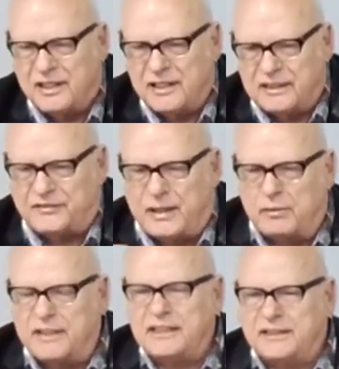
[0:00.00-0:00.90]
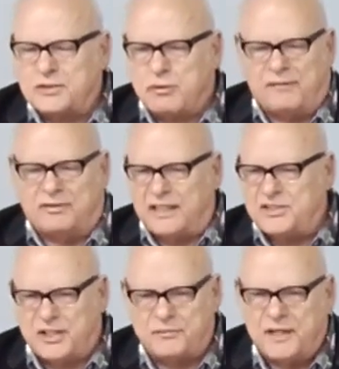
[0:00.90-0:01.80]
that they will get this
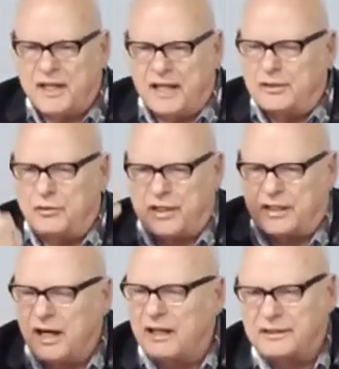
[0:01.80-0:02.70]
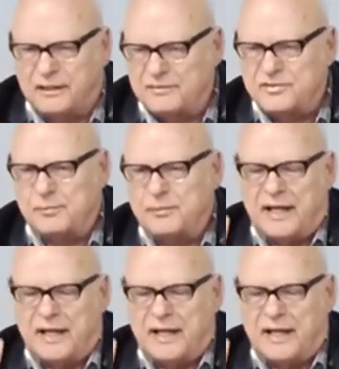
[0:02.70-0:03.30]
revelation and know that God loves them.